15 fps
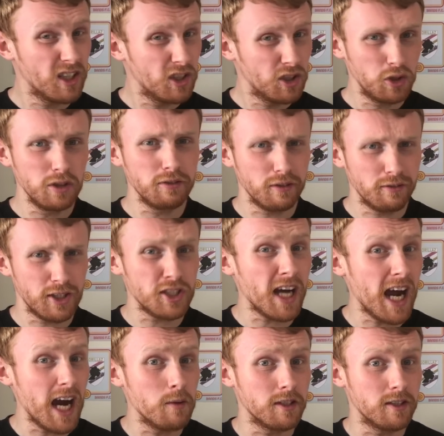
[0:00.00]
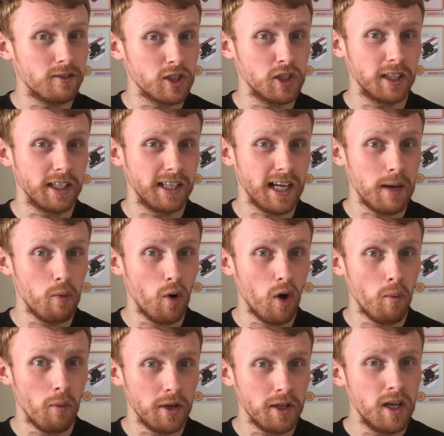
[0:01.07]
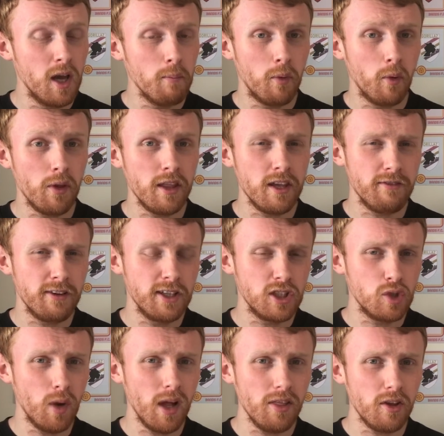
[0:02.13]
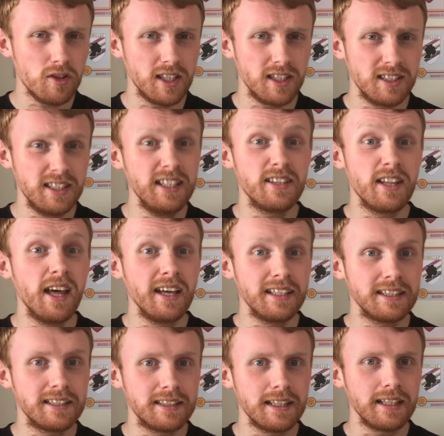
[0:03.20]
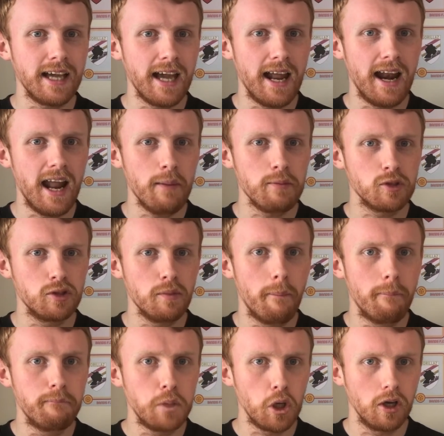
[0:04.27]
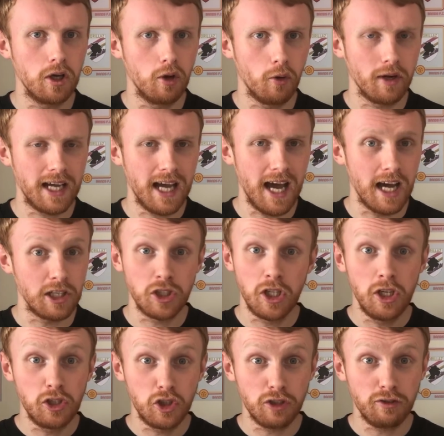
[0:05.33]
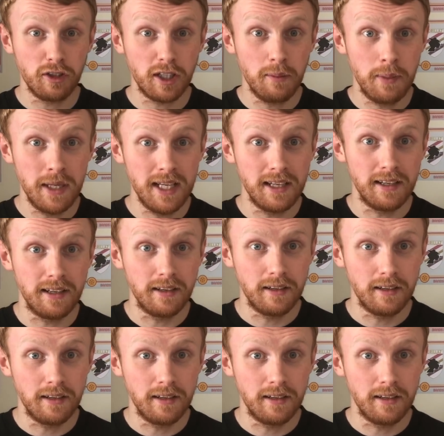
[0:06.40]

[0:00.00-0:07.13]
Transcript: Sure, if you finish higher in the division, you're going to get more money. But whether you finish 12th or 16th, you're still getting an absolute bucket load of cash just for competing.